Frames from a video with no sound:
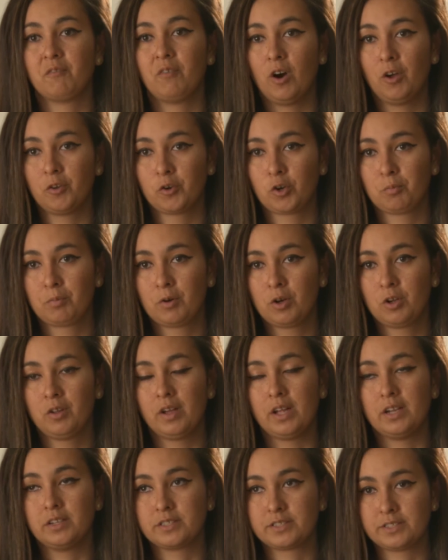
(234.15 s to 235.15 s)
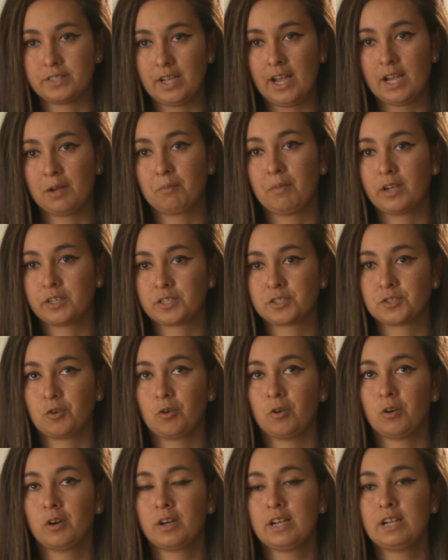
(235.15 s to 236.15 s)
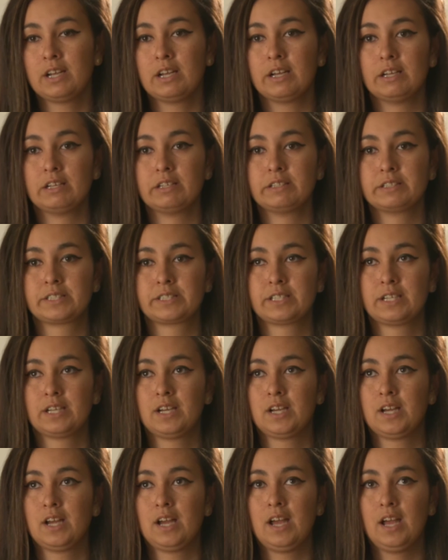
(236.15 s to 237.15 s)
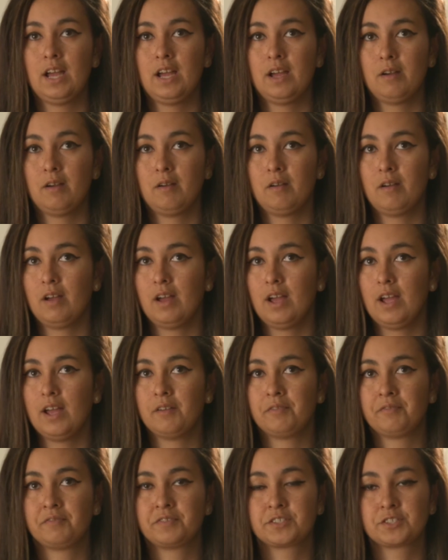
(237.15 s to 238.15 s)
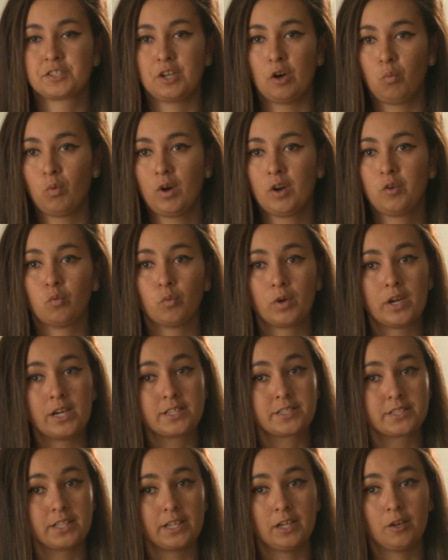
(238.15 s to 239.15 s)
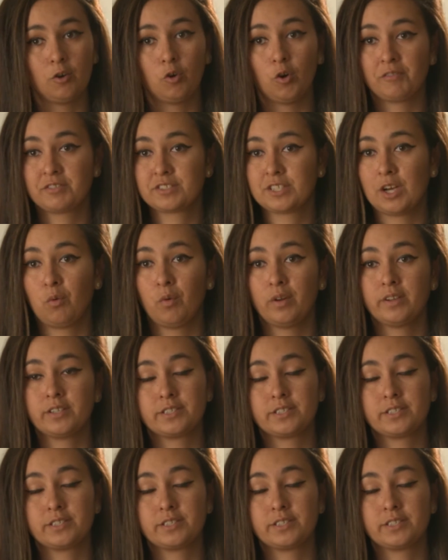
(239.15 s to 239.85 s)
vulnerable and saying my story is if someone reads it or if someone